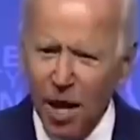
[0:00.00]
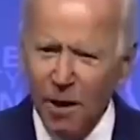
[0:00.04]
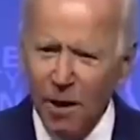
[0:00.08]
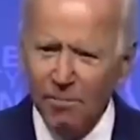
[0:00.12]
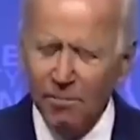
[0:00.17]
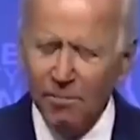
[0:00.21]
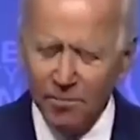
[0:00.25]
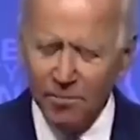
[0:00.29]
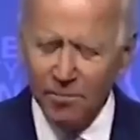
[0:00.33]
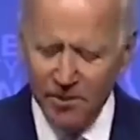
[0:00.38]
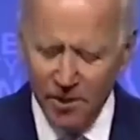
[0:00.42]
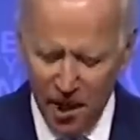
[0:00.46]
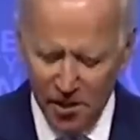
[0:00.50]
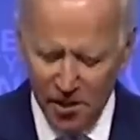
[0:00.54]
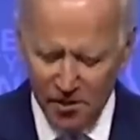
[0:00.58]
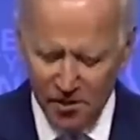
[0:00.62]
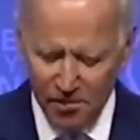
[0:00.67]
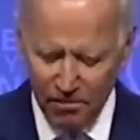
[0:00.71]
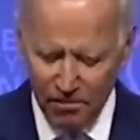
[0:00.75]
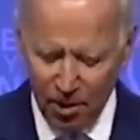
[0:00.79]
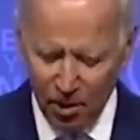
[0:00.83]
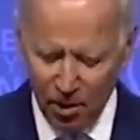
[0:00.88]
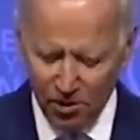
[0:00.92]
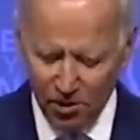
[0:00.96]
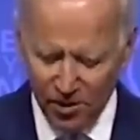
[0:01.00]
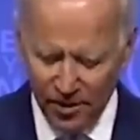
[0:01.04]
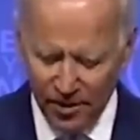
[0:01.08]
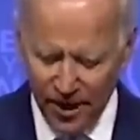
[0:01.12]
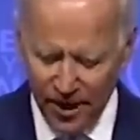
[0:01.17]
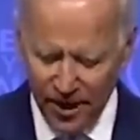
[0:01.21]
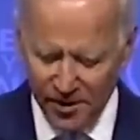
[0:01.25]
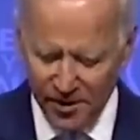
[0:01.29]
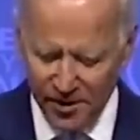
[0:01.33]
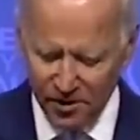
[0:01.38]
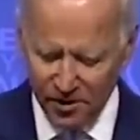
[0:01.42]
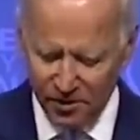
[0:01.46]
Trump does pose
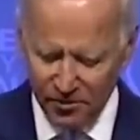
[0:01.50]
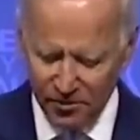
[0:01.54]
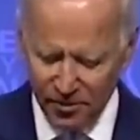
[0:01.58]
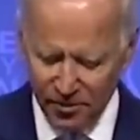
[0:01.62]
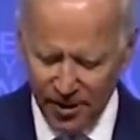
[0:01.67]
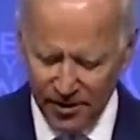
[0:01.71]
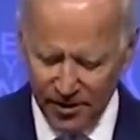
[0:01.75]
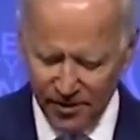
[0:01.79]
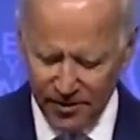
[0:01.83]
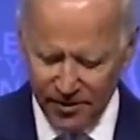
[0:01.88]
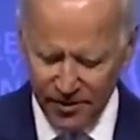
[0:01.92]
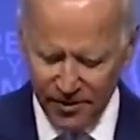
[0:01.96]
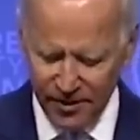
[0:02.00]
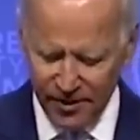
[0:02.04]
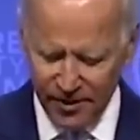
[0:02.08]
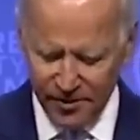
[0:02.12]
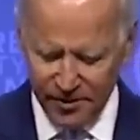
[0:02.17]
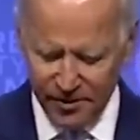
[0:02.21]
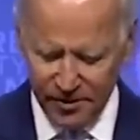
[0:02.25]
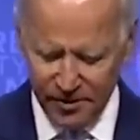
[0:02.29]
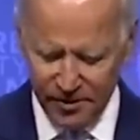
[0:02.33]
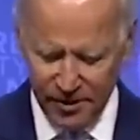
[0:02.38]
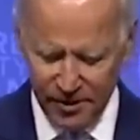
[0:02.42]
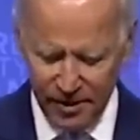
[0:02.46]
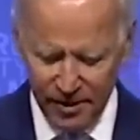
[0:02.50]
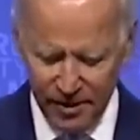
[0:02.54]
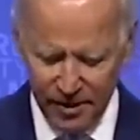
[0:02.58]
an excellent threat to this.